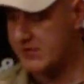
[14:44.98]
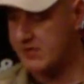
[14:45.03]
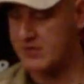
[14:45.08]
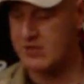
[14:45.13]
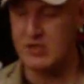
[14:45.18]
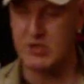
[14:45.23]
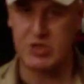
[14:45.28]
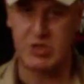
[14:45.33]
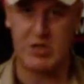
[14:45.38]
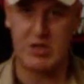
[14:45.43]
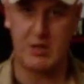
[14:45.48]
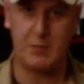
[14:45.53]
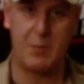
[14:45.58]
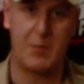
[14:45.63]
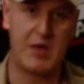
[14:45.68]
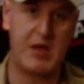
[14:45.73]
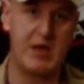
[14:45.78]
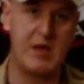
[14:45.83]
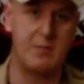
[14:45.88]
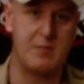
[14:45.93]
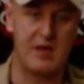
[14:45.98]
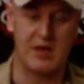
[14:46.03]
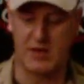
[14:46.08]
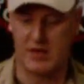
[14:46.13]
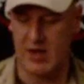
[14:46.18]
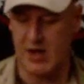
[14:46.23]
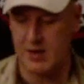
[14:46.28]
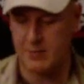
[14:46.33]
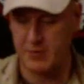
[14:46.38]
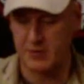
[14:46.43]
this is a G&P mid
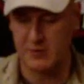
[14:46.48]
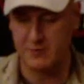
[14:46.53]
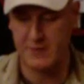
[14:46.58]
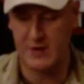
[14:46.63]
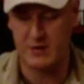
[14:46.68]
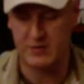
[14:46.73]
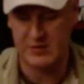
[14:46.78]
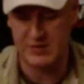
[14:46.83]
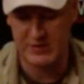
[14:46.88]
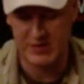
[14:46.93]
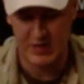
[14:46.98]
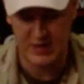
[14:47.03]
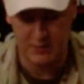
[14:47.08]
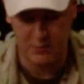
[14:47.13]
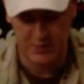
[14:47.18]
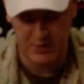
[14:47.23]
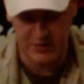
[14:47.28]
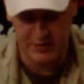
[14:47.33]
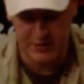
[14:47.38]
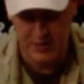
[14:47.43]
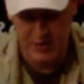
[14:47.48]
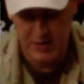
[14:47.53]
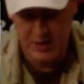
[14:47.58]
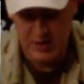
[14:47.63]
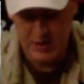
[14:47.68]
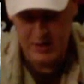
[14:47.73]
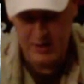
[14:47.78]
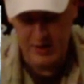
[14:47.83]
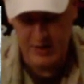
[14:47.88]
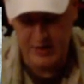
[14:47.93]
cap, and I found the same with
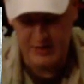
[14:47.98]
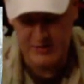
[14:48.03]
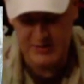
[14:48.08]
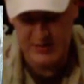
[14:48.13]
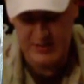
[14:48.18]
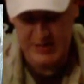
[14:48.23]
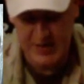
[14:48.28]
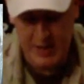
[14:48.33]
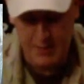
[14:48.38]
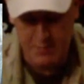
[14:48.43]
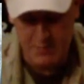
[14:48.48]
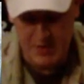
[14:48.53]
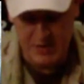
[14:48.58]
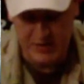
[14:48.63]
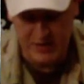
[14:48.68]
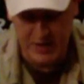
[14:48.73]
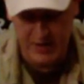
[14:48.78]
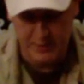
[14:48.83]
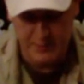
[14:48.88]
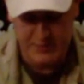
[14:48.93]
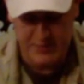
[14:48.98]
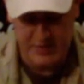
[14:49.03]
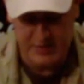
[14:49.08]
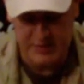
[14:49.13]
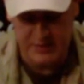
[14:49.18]
TM mid caps,